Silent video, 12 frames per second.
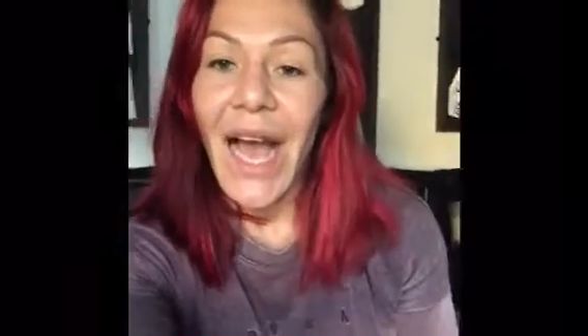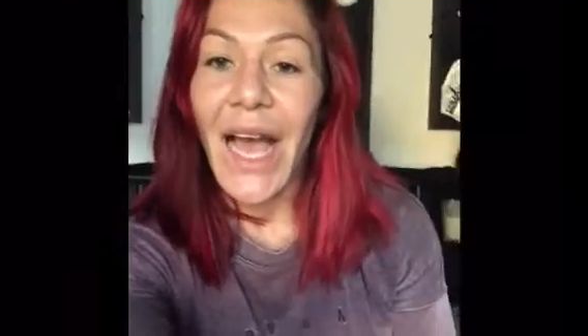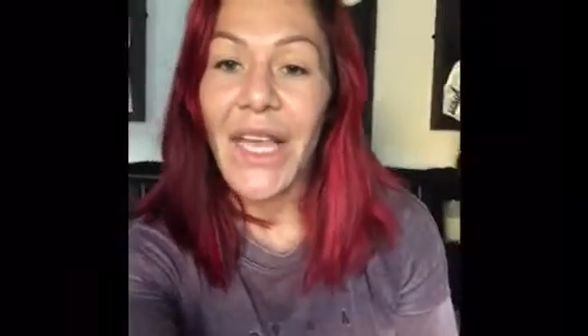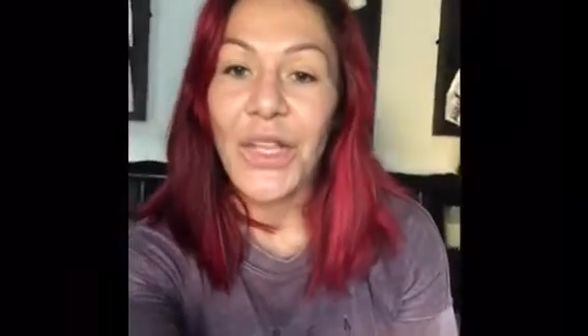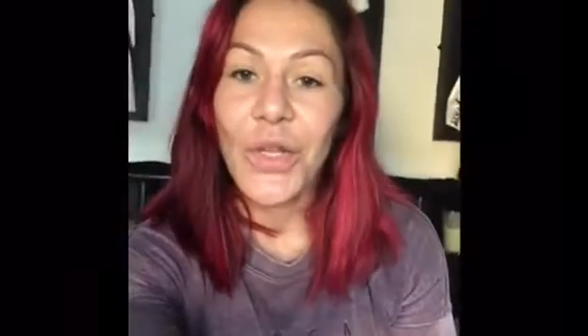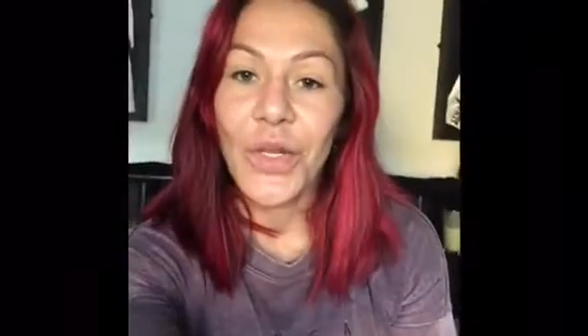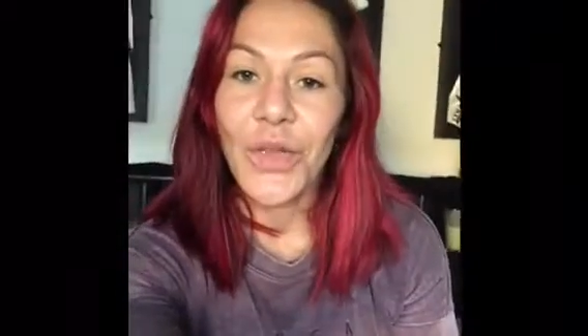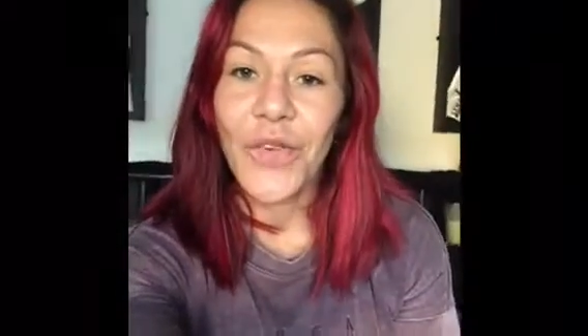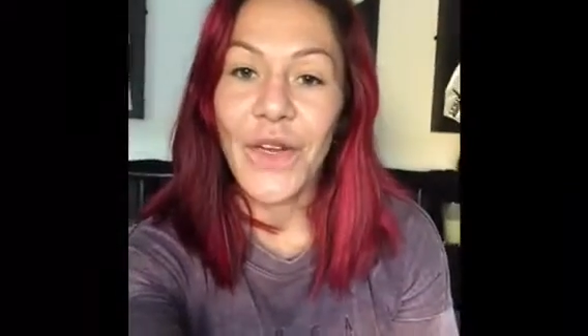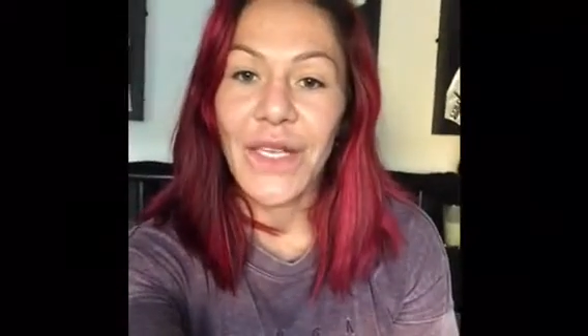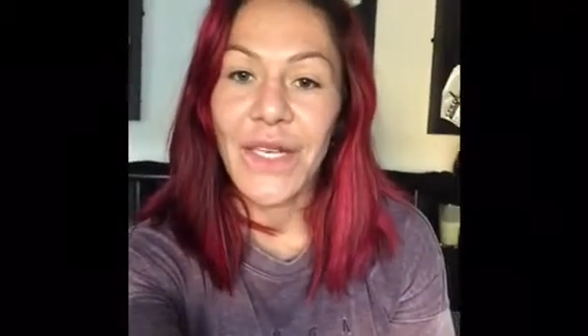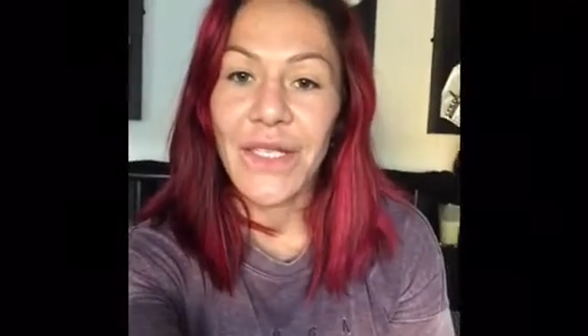Hi, Tony
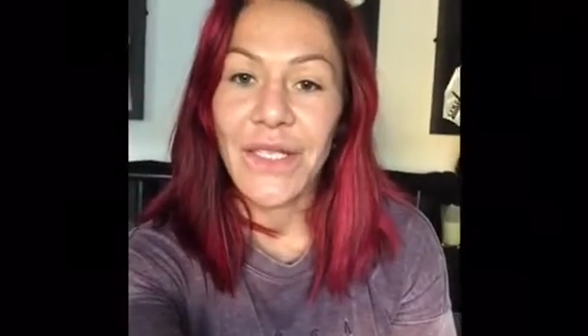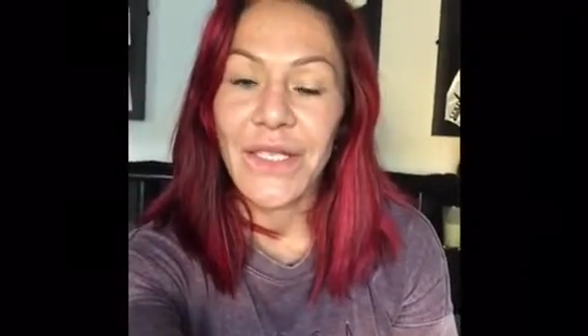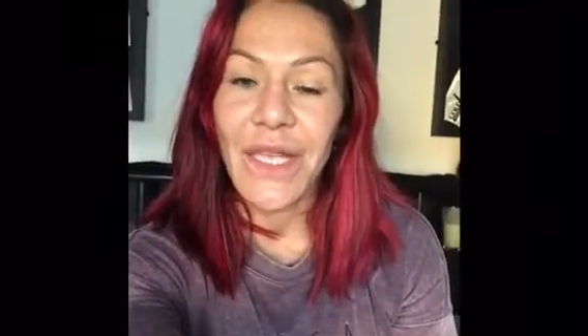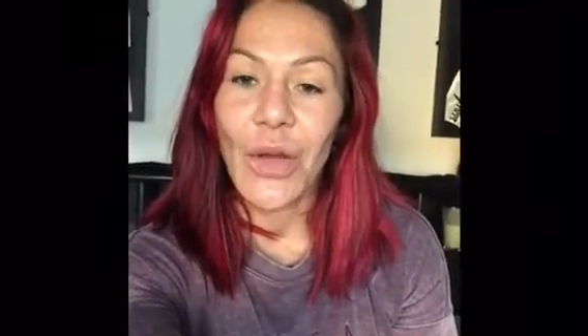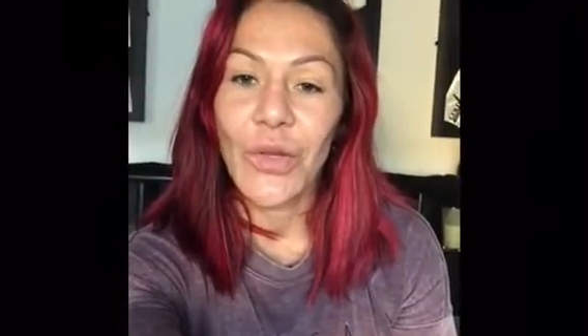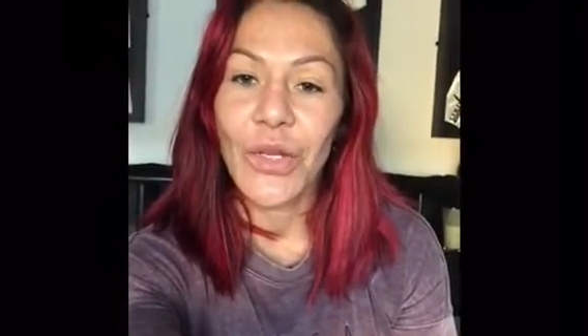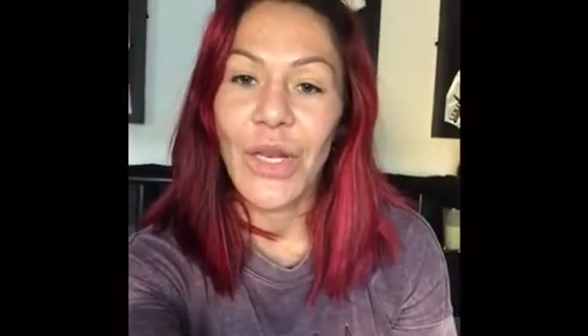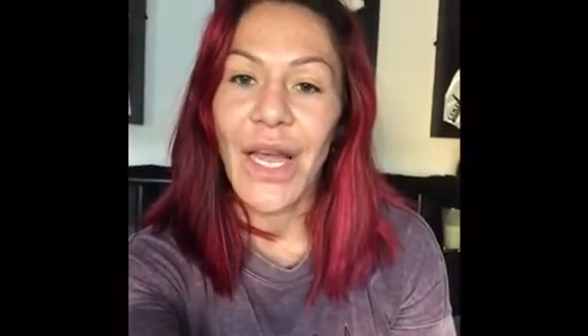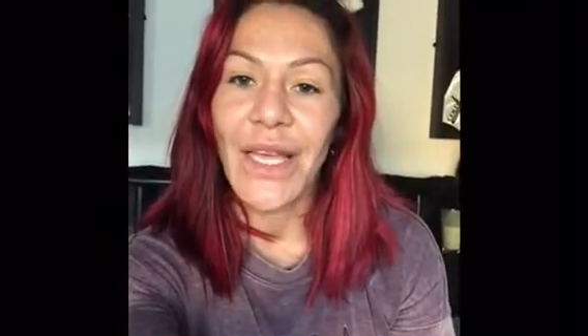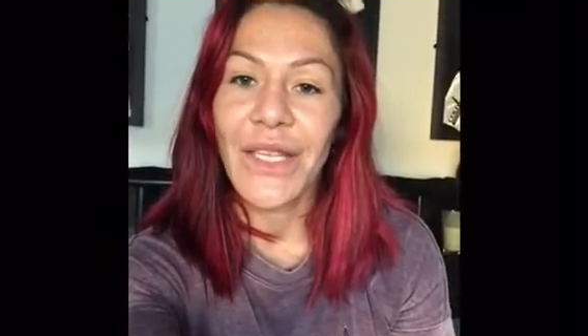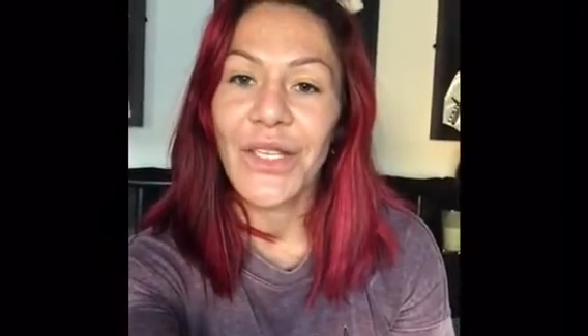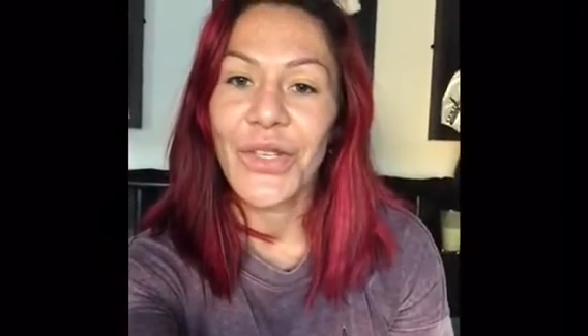Fernandes. I would
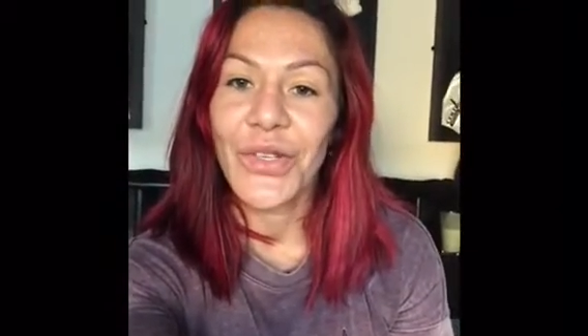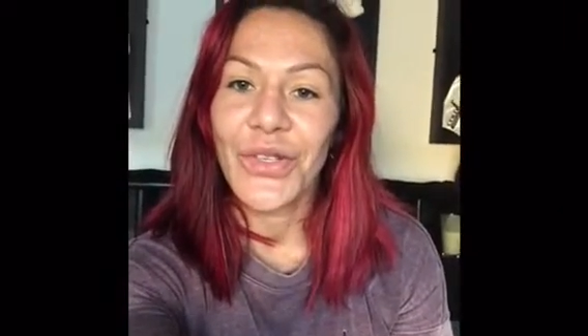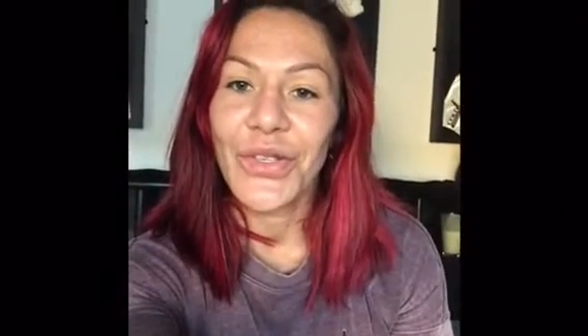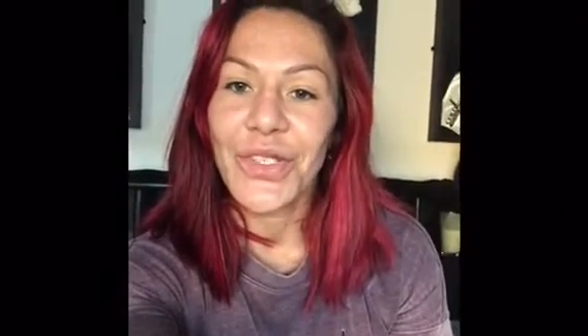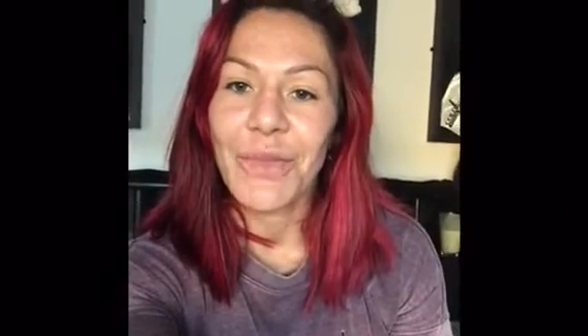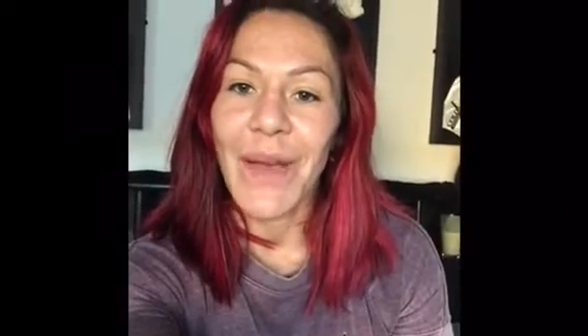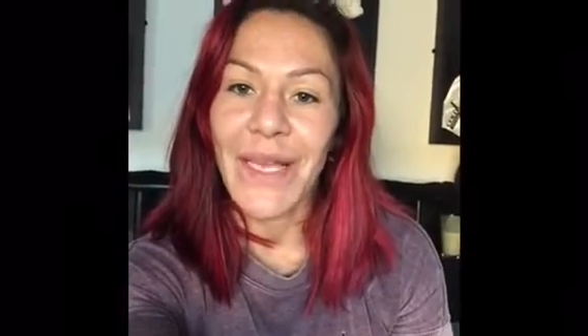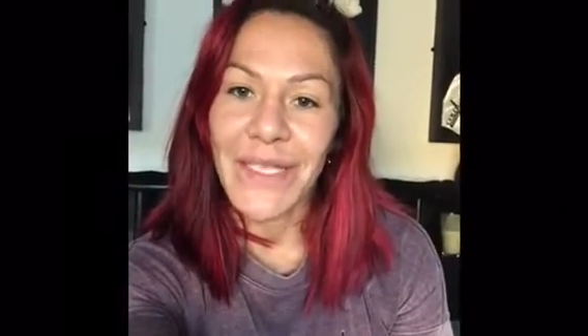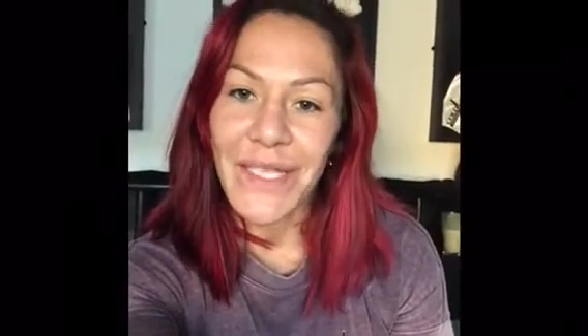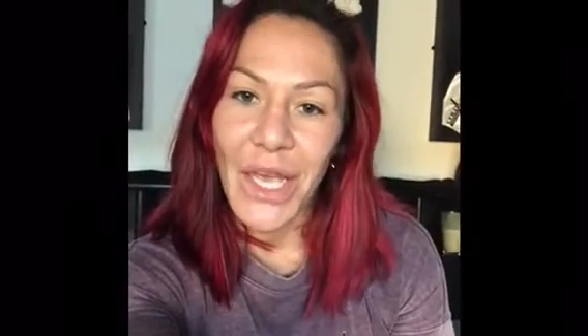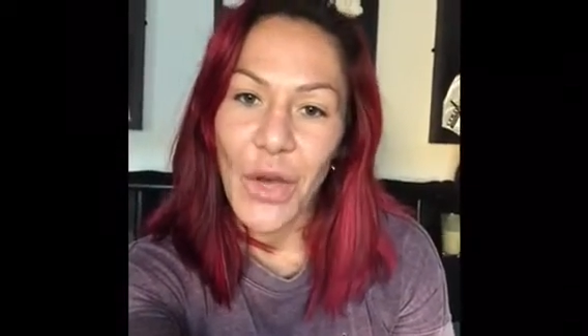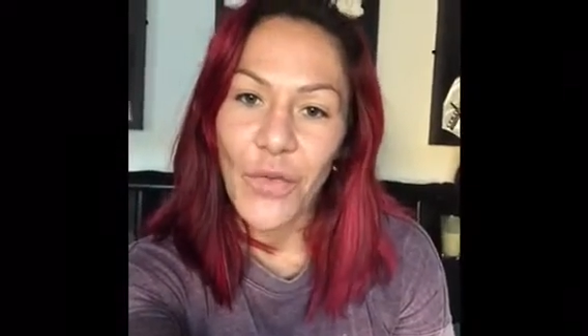like to introduce
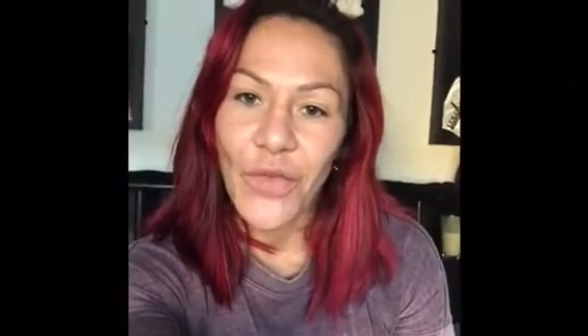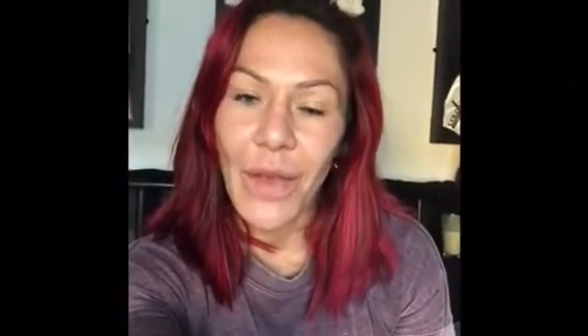myself.